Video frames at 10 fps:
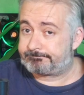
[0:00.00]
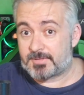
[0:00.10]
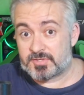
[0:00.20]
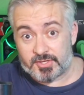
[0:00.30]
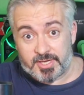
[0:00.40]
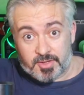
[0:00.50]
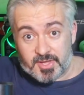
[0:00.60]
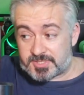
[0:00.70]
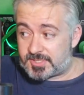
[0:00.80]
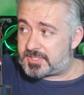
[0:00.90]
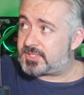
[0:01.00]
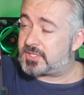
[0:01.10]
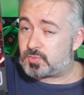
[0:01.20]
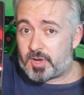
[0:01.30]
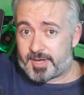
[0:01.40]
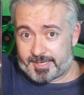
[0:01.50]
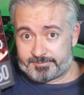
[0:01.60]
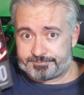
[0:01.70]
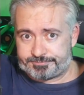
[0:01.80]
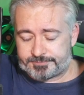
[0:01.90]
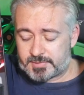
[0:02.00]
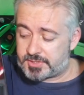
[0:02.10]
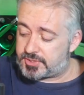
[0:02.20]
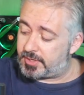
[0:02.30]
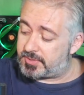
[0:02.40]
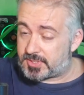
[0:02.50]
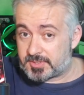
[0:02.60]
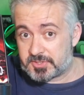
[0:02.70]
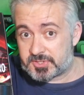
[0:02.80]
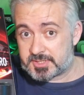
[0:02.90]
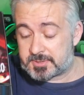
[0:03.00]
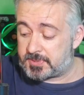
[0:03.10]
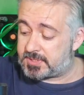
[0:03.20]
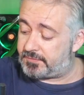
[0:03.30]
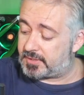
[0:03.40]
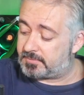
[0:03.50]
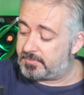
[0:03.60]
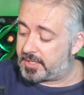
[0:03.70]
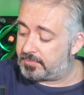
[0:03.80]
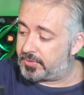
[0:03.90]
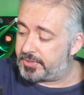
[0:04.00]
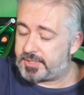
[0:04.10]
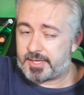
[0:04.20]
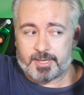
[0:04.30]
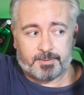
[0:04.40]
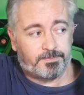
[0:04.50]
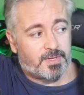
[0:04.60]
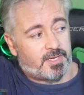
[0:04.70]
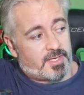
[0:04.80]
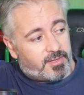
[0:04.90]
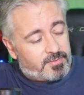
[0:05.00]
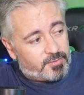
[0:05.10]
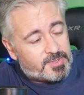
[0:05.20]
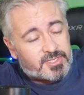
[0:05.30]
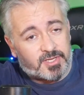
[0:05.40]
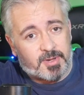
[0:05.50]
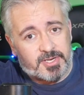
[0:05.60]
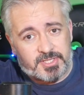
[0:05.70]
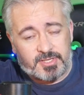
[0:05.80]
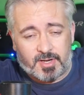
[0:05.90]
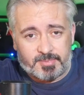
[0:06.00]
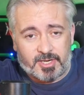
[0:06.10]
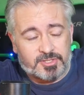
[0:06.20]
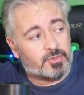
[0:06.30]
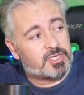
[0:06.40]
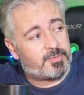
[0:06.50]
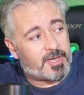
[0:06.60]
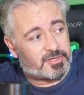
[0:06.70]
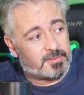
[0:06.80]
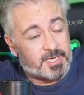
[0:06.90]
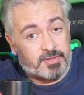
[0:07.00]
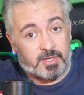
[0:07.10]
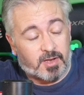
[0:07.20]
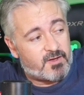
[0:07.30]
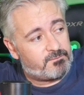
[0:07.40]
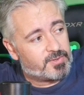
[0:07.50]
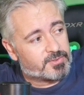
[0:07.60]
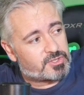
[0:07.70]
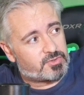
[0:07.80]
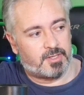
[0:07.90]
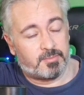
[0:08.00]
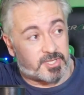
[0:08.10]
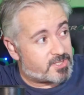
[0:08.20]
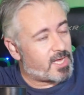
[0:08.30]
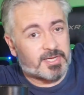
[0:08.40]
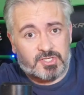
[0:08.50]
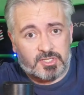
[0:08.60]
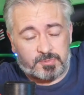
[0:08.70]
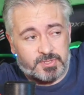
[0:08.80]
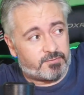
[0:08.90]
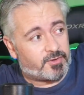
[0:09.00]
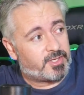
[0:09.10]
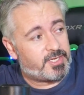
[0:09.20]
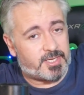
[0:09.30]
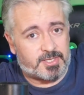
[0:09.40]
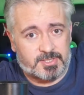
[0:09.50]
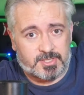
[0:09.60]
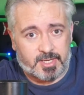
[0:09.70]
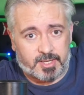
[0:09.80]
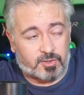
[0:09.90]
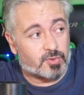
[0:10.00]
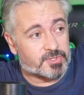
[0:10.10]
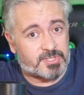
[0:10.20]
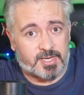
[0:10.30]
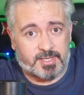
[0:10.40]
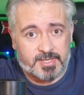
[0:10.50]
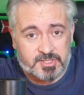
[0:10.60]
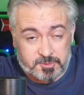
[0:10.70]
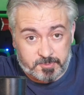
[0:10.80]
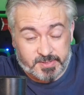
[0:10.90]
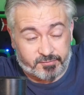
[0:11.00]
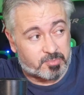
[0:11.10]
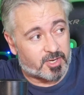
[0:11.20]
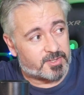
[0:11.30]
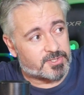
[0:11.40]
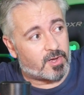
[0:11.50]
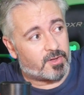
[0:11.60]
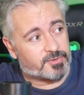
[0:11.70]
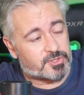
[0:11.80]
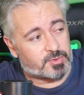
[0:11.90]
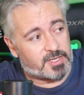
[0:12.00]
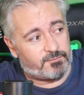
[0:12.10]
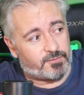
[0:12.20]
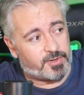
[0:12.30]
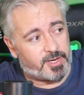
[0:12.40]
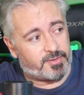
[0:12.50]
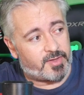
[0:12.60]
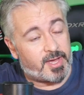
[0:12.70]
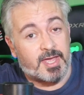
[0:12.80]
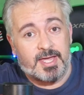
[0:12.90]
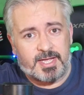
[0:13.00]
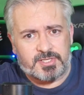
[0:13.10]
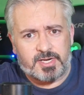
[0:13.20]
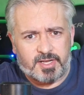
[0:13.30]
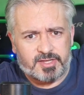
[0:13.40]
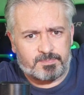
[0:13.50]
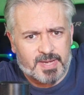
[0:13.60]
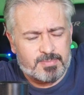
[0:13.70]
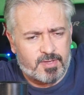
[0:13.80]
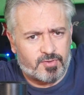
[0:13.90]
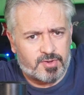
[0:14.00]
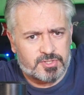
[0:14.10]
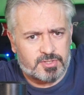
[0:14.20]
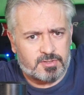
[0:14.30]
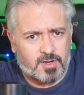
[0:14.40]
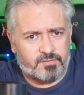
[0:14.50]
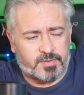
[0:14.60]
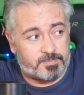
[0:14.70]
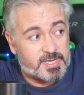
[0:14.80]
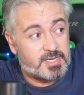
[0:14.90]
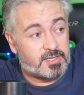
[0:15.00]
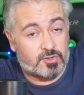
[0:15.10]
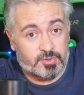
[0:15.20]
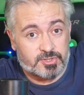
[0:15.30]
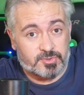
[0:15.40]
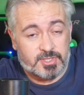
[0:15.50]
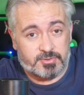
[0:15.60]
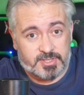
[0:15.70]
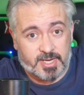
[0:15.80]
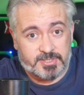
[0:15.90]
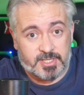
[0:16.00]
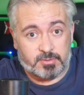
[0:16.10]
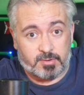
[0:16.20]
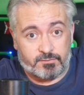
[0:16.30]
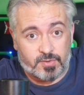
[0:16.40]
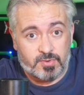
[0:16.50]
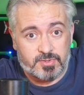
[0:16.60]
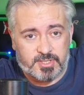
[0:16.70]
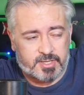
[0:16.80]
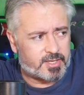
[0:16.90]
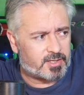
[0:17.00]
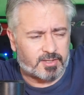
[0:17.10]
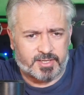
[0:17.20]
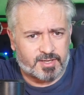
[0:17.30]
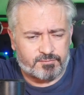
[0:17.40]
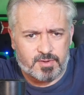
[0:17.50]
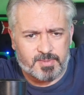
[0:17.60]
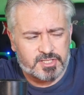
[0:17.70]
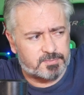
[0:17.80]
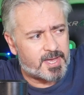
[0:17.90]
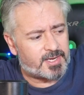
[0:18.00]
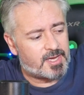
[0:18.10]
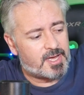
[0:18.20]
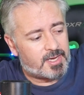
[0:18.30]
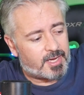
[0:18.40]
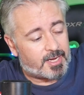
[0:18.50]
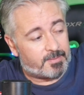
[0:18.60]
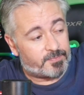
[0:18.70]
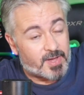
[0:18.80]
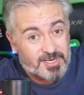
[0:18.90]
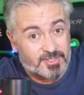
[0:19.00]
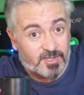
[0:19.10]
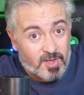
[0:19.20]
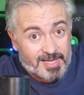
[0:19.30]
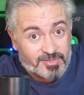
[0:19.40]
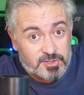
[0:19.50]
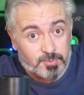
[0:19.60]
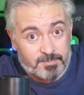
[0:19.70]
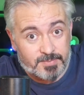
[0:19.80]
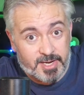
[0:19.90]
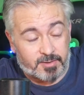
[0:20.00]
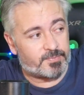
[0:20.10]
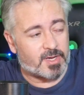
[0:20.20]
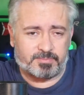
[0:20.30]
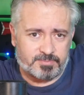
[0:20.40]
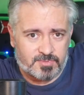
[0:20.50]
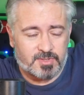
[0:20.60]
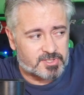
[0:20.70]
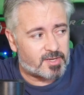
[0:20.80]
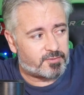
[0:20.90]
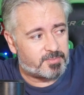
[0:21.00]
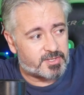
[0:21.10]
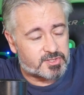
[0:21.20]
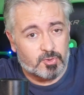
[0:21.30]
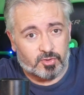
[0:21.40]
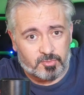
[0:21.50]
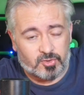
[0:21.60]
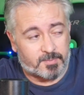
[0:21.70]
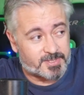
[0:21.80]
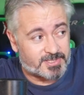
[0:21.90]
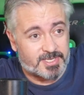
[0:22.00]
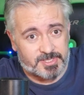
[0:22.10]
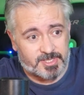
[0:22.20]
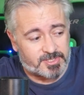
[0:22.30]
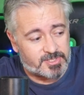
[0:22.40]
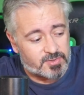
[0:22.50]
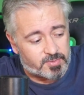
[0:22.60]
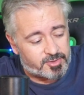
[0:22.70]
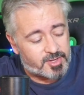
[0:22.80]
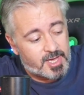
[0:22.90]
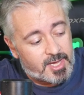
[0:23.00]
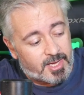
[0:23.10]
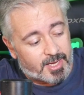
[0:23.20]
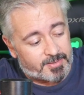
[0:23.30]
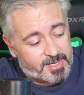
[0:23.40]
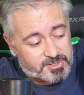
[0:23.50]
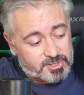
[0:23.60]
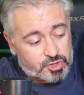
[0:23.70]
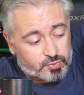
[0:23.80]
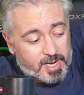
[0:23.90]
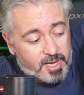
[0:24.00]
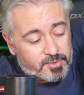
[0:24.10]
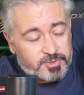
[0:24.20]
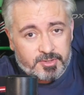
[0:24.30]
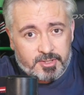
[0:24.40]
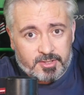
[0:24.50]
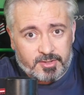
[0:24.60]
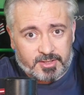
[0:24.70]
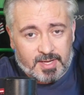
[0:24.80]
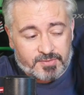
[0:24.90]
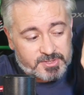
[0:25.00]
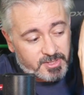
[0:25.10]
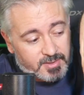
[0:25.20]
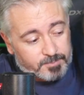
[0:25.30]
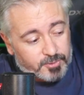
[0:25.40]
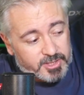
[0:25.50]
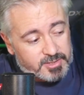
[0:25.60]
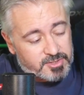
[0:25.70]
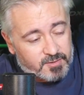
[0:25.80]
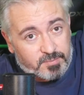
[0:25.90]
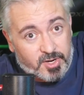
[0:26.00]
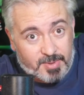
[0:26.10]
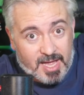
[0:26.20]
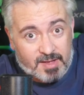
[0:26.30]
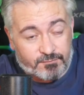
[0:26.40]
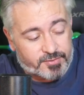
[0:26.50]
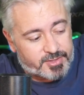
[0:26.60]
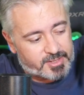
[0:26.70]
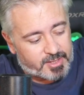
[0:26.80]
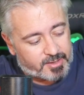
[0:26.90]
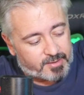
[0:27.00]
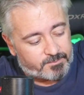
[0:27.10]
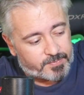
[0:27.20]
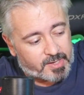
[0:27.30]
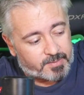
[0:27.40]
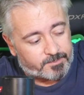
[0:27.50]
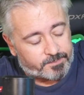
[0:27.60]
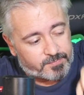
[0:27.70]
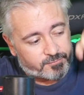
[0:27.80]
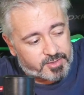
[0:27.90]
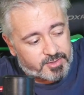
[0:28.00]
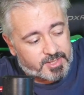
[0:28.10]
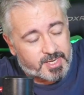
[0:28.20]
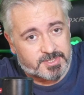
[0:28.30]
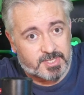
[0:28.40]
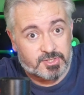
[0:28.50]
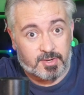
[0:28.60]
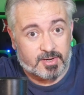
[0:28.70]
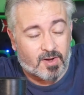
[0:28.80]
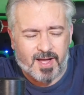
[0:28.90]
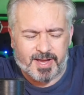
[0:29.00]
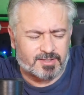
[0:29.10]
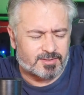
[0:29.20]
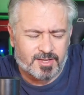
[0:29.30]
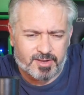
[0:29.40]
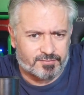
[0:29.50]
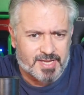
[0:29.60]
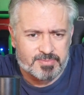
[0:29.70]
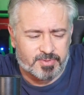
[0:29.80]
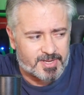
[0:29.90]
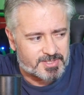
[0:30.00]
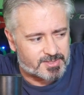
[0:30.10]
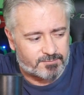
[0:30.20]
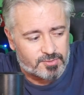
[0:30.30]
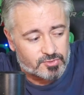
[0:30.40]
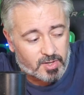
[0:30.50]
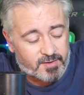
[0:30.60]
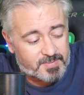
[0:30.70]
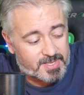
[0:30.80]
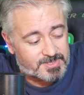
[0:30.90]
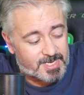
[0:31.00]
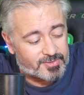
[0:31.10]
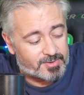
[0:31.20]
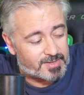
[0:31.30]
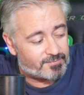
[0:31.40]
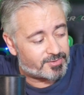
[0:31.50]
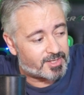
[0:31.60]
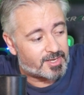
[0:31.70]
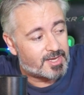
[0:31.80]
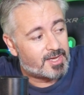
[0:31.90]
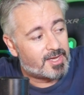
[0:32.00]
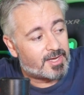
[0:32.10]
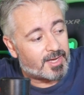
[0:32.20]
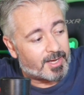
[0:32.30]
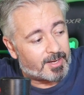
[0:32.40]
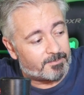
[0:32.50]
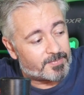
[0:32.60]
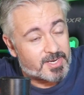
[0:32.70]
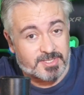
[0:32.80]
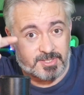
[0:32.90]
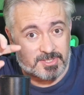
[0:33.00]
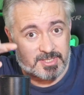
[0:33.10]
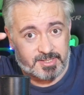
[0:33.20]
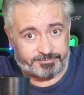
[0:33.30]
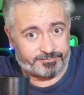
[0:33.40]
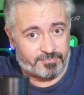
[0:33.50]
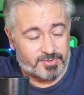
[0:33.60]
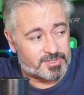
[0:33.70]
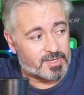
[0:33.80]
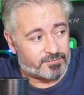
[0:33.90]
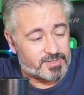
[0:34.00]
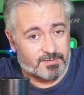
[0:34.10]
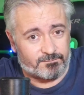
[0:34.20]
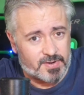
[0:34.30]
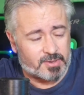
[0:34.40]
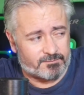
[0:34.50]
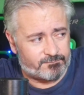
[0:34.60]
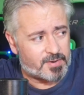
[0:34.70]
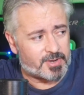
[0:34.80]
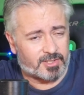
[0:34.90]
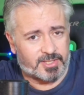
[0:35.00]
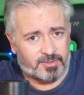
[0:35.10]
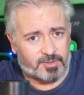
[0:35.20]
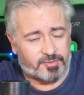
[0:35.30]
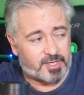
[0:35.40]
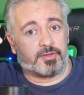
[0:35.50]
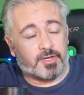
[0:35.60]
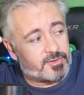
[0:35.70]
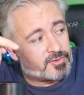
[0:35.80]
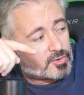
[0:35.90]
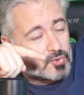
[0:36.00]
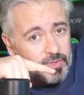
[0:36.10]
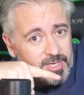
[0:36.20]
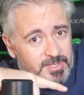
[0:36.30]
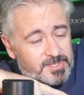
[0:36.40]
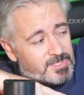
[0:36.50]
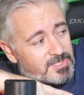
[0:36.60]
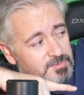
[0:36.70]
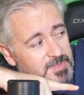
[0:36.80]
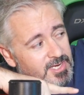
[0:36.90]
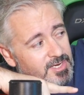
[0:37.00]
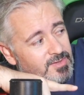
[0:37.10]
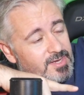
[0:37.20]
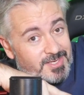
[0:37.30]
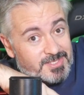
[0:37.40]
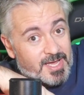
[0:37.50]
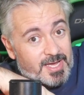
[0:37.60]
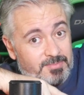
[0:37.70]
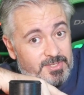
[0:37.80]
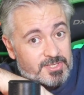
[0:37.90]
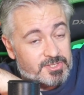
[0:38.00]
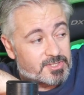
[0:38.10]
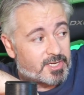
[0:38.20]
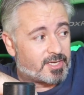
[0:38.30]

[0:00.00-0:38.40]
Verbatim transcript: So there you go, that's why I chose this specific motherboard. The rest of the components here, I mean, I talked about them in the live build stream, but this case specifically is a Corsair case. The specific model is on the screen for you there. It's kind of like the baby version of the big Crystal Series case that I reviewed like a few months back. I actually like this one better. Aside from being smaller, more compact and easy to deal with, it has the shroud that covers the complete sort of bottom half of the front of the case there, so you can hide a lot of cable mess and a few drive mounts down there and everything. And as you can see for yourself, it's a very, very clean looking thing. The cooler you can see spinning in there, that's AMD's